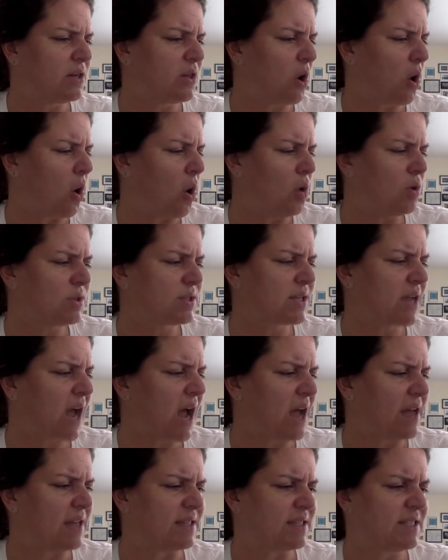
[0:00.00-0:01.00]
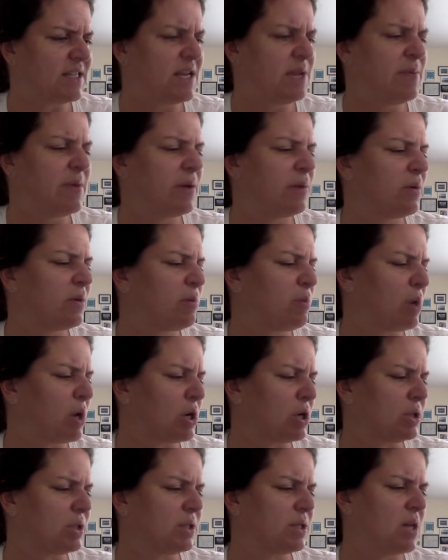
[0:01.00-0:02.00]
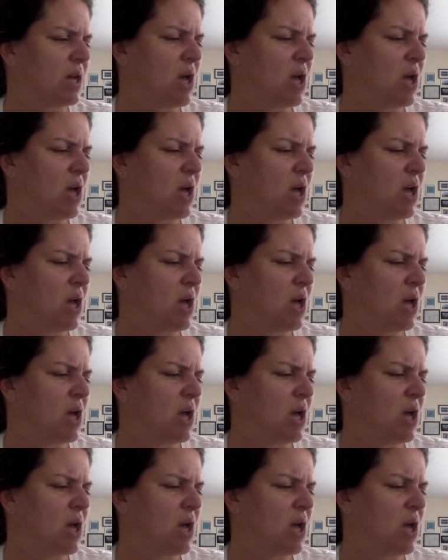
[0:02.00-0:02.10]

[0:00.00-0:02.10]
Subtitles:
The whole sky is teeming with birds.